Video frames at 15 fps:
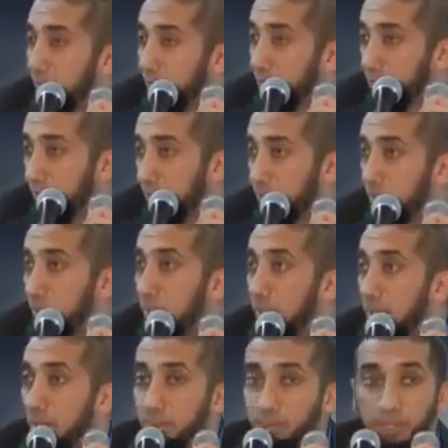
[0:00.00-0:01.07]
of the Muslims
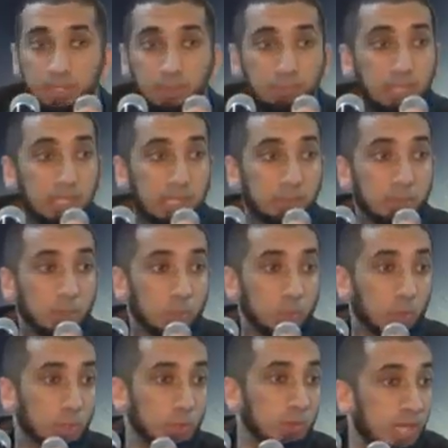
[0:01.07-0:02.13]
and make them
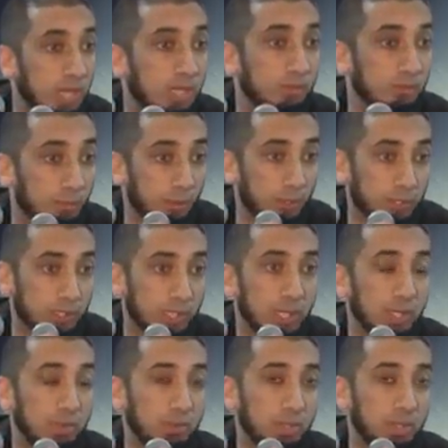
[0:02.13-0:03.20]
into a united force.
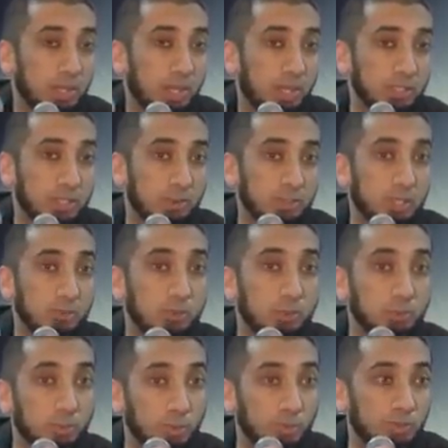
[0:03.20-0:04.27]
May Allah Azza wa Jal
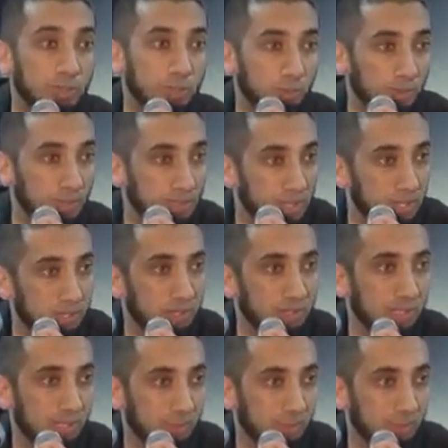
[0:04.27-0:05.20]
remove the humiliation